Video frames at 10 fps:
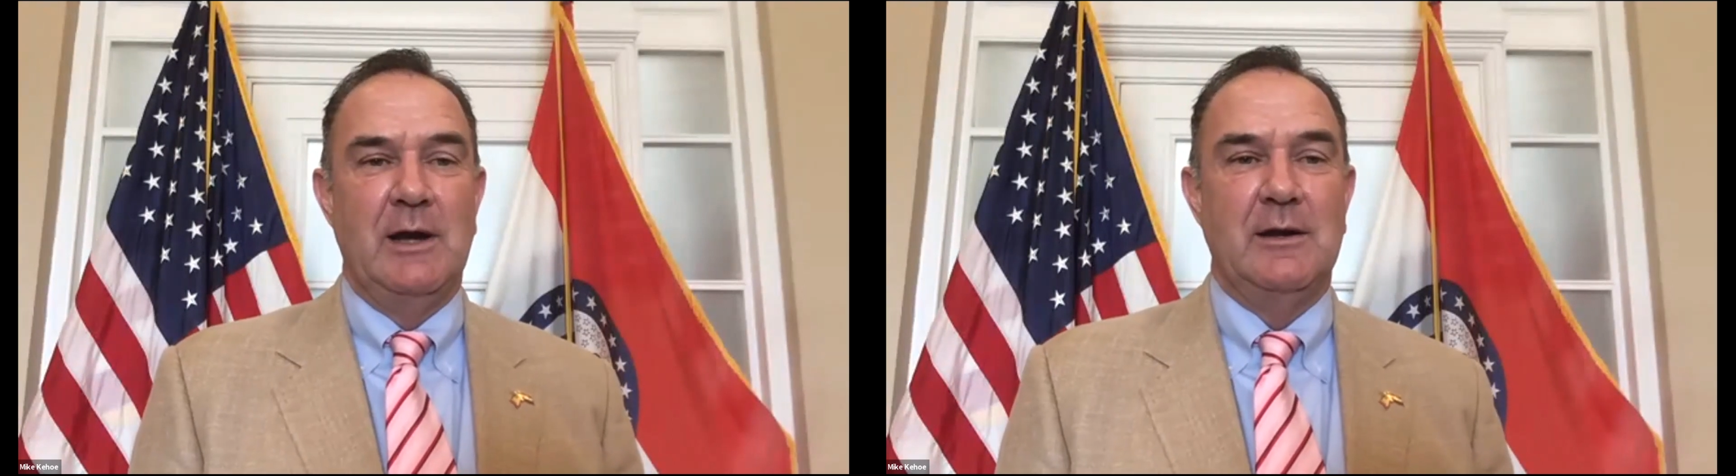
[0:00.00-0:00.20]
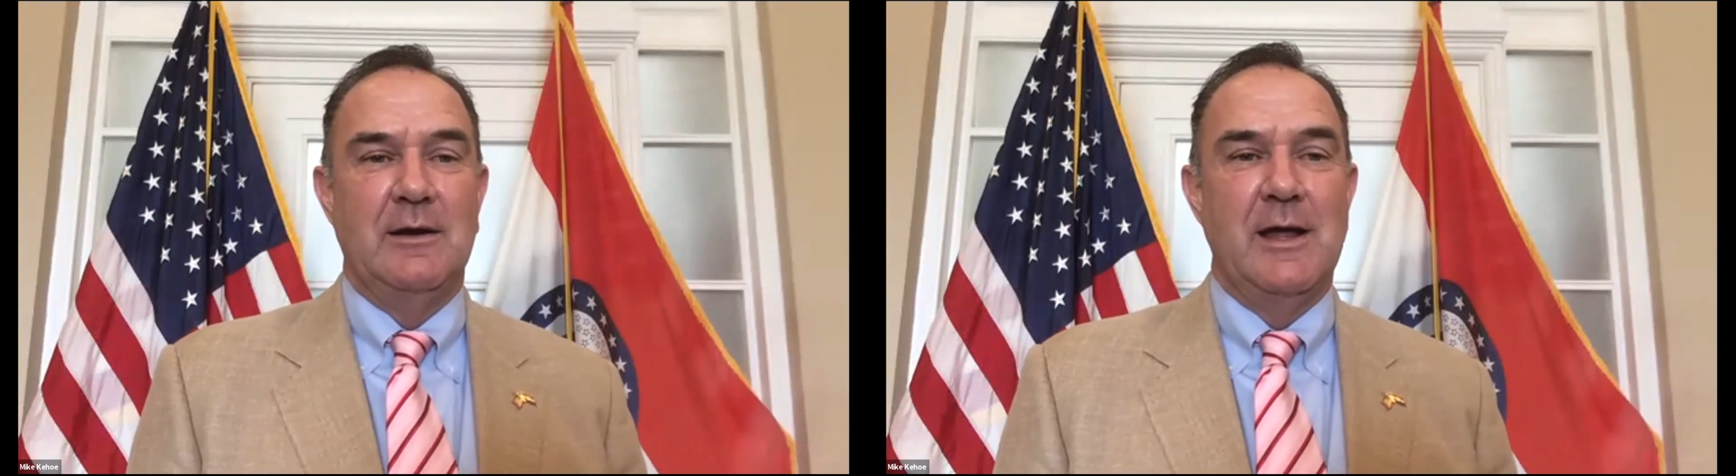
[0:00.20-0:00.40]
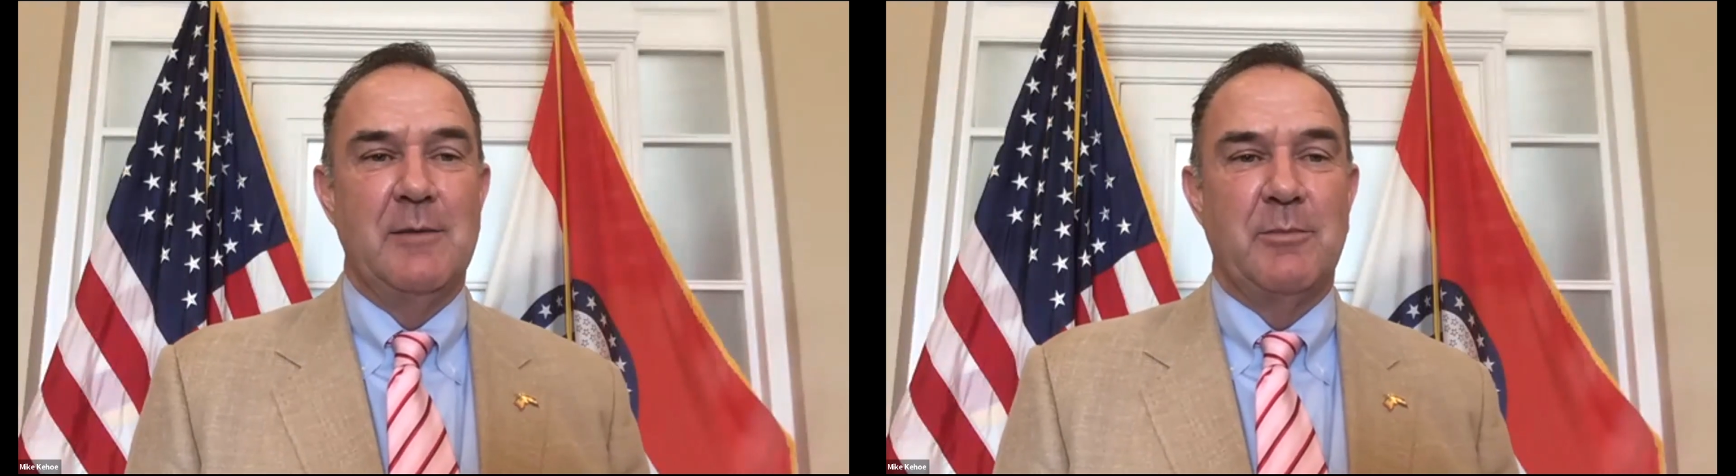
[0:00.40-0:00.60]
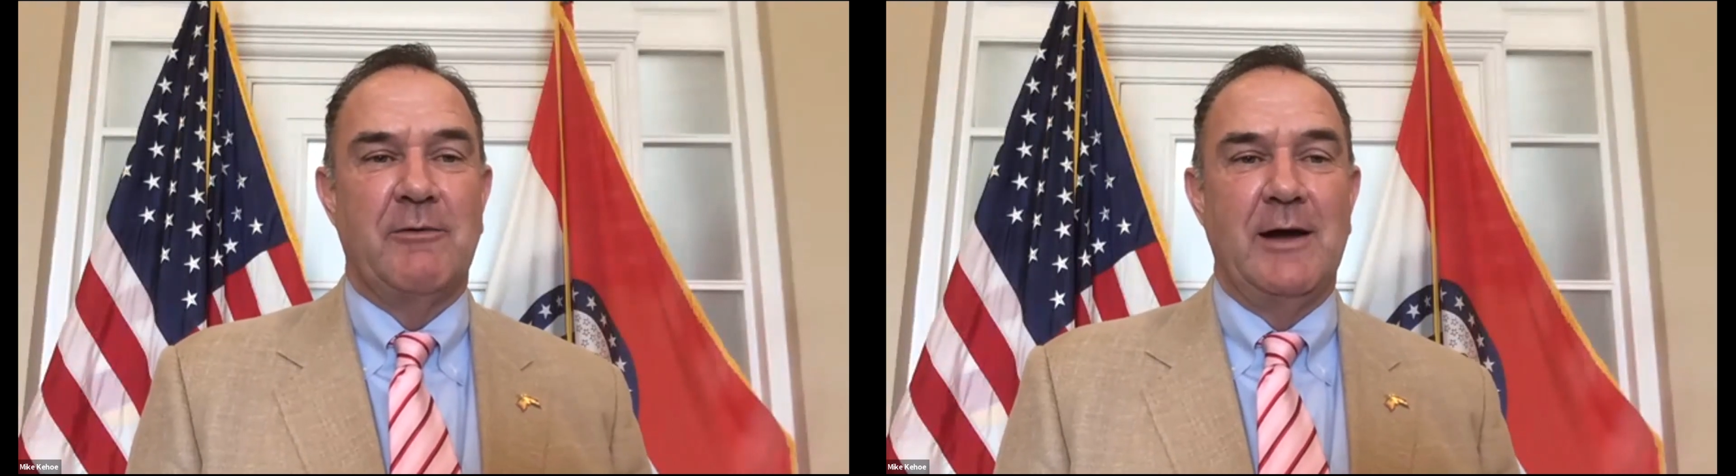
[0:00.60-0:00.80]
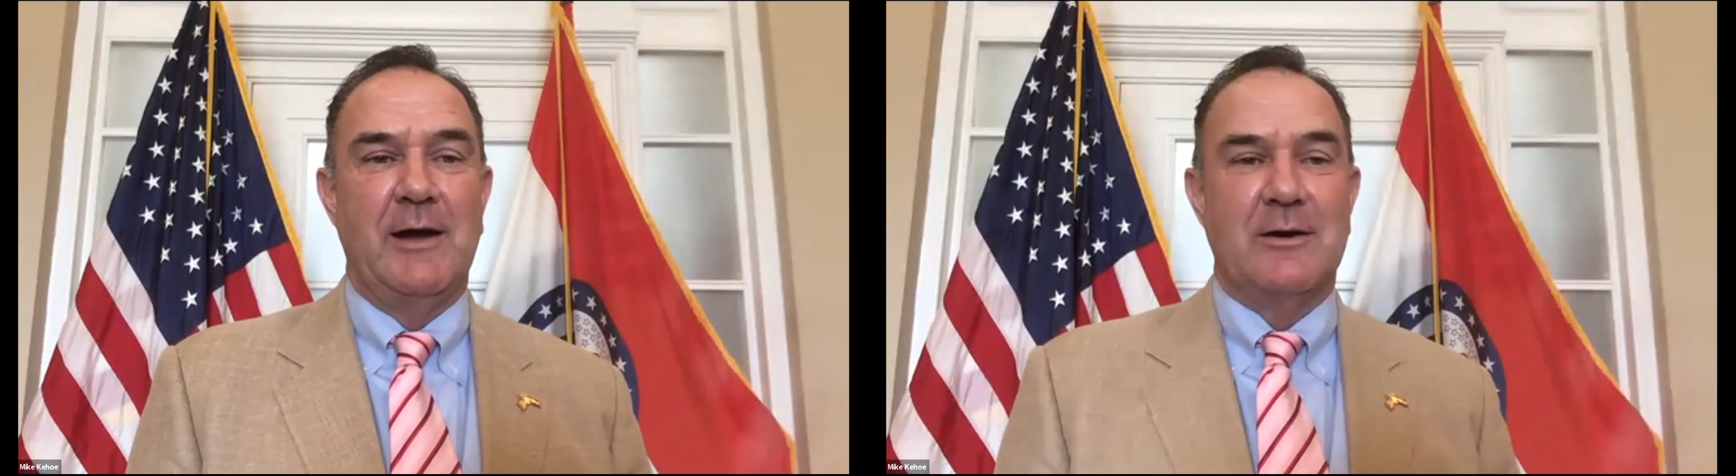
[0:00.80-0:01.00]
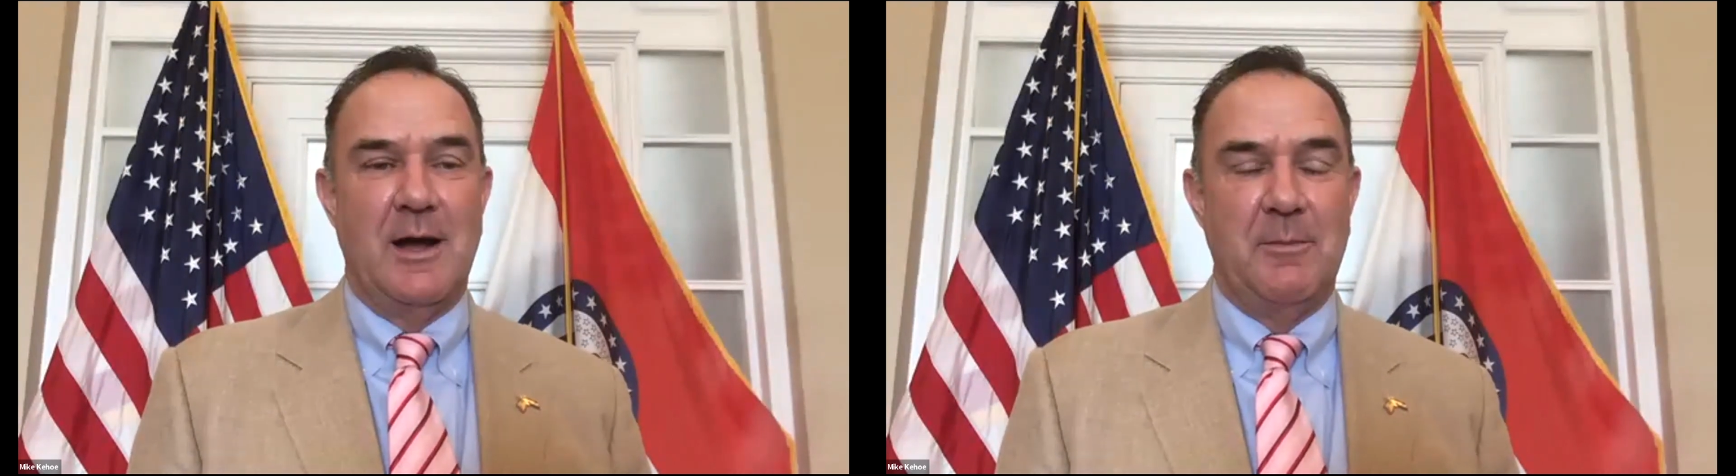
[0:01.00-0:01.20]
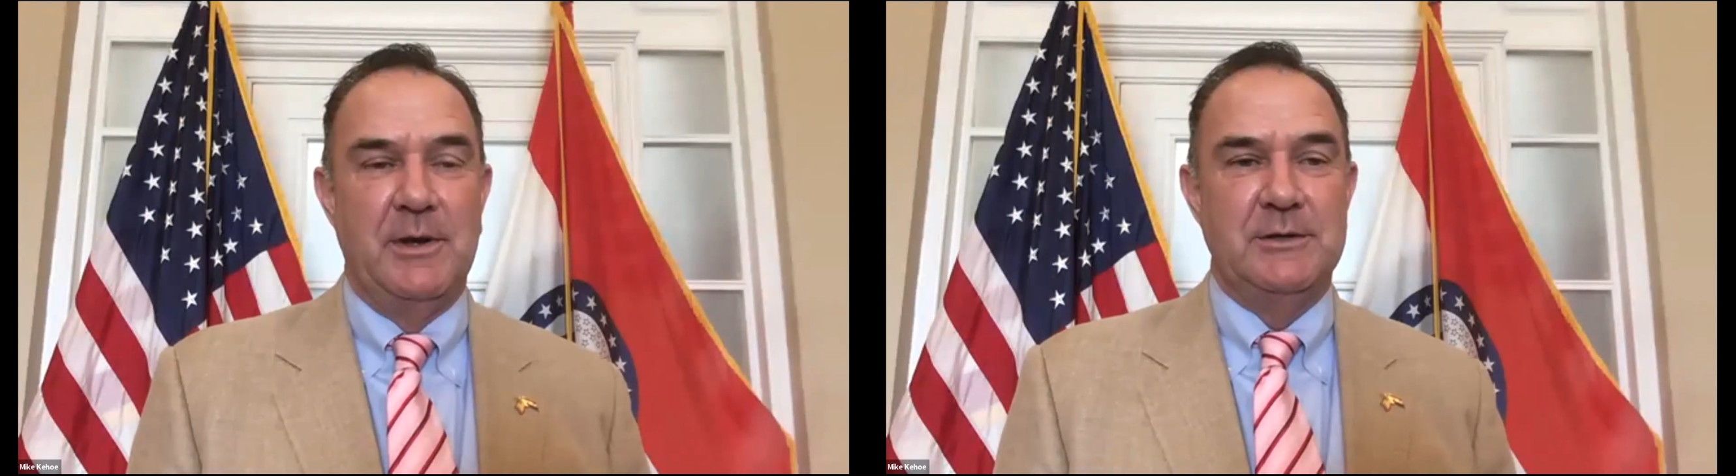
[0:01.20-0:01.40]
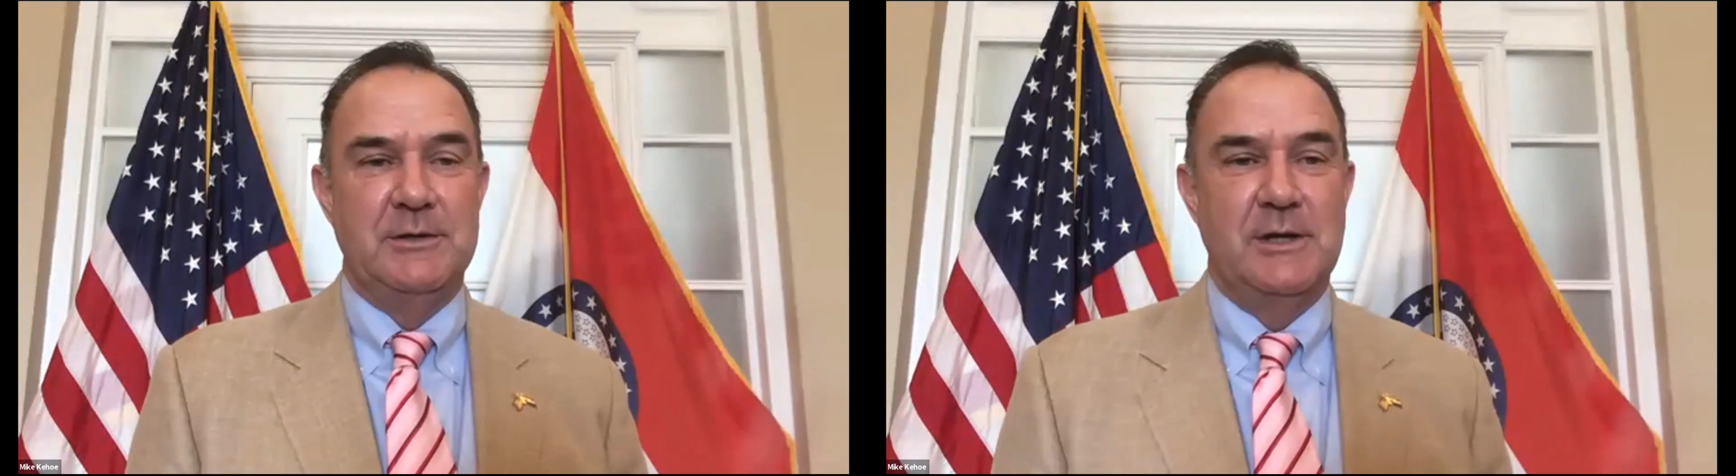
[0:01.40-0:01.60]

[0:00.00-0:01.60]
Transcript: internet provider companies